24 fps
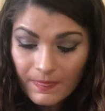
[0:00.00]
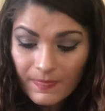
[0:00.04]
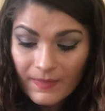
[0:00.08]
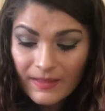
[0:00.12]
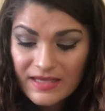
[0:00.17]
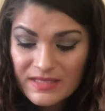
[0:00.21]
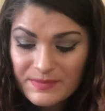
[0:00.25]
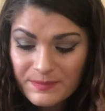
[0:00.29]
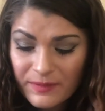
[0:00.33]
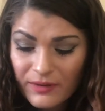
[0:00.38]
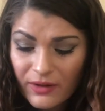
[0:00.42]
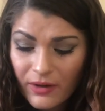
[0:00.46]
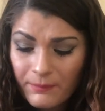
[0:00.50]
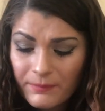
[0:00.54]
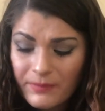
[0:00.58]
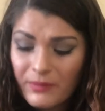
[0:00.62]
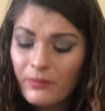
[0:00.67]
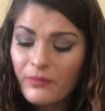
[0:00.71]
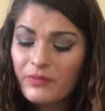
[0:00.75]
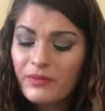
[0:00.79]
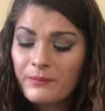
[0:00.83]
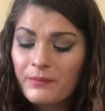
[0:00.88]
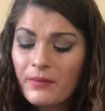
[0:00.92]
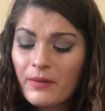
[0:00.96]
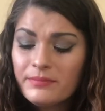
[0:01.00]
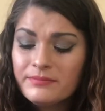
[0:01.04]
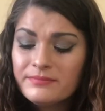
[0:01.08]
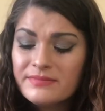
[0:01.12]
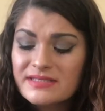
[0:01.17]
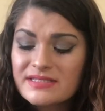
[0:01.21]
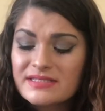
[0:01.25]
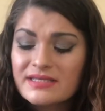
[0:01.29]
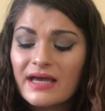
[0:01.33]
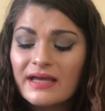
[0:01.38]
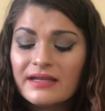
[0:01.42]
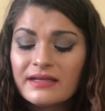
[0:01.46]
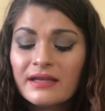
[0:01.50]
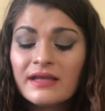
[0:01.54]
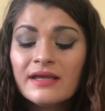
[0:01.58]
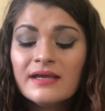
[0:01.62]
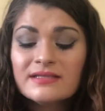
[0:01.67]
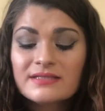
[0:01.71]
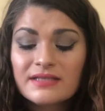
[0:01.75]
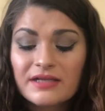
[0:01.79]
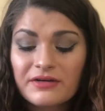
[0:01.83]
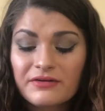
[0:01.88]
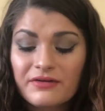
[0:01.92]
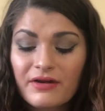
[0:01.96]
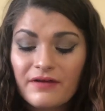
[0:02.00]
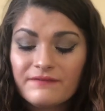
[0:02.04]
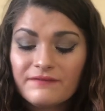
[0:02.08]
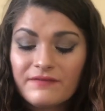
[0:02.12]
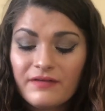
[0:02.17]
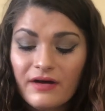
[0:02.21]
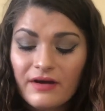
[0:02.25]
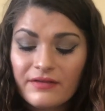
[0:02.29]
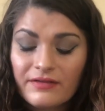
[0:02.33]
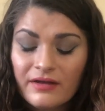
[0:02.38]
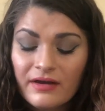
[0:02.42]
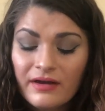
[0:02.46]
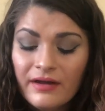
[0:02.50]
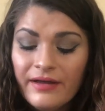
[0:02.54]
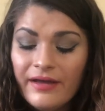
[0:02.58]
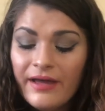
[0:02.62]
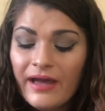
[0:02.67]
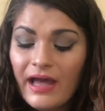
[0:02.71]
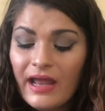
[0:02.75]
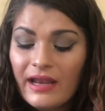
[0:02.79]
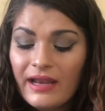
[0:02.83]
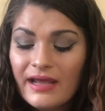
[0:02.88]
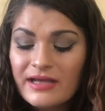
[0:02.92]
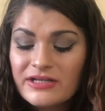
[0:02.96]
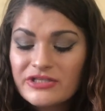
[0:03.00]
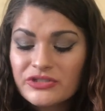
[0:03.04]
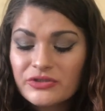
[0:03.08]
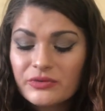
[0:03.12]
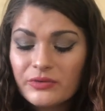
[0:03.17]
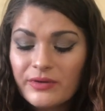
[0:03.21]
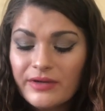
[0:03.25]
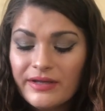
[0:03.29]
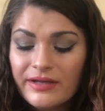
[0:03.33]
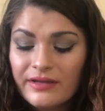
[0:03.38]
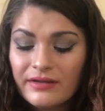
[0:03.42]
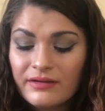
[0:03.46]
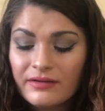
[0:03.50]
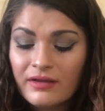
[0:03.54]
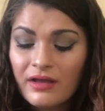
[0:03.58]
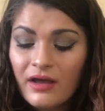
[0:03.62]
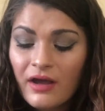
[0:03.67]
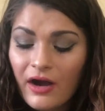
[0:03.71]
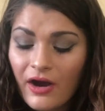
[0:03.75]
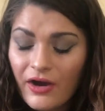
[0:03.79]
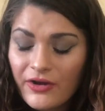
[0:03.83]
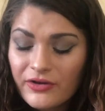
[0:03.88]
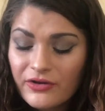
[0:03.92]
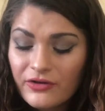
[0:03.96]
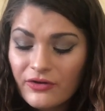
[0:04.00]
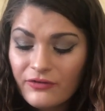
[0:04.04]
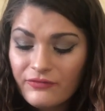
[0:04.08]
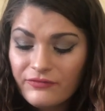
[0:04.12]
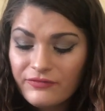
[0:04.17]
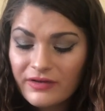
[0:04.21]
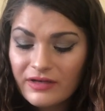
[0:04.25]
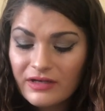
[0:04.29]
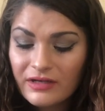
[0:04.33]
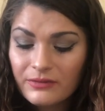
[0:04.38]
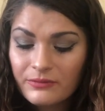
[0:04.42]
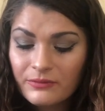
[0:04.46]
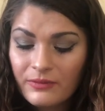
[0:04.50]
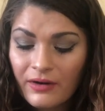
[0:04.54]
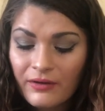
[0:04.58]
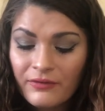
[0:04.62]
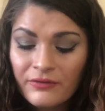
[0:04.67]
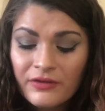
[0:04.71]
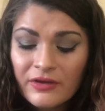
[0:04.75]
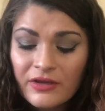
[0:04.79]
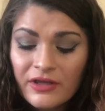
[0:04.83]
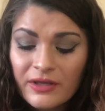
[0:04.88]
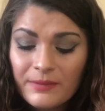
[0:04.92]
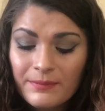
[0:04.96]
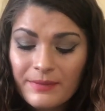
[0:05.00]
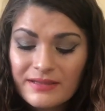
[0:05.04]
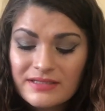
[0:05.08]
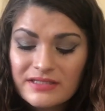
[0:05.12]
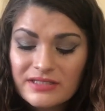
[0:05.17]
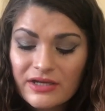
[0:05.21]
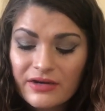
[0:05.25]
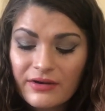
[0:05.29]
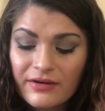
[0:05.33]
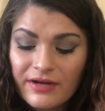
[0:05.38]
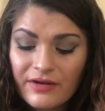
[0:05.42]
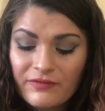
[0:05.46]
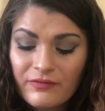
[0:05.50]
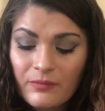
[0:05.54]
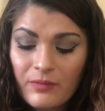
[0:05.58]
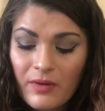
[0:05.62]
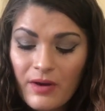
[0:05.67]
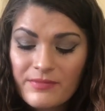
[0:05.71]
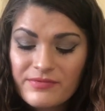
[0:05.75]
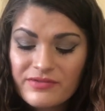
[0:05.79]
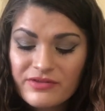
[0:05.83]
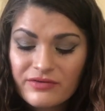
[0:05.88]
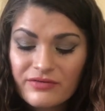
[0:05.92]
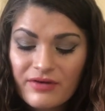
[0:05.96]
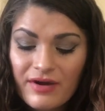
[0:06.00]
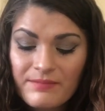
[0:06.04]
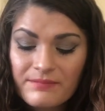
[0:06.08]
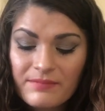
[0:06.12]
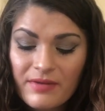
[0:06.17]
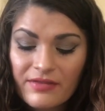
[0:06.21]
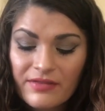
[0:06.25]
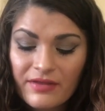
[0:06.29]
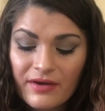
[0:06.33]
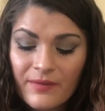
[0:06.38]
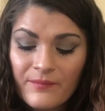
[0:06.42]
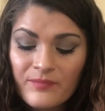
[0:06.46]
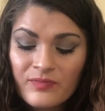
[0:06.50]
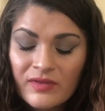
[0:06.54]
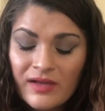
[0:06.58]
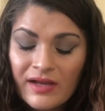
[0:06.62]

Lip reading: It's beyond me what the problem is then, said her grandfather. Unless you're ill. Are you not feeling well? You better go and have a word with your grandmother.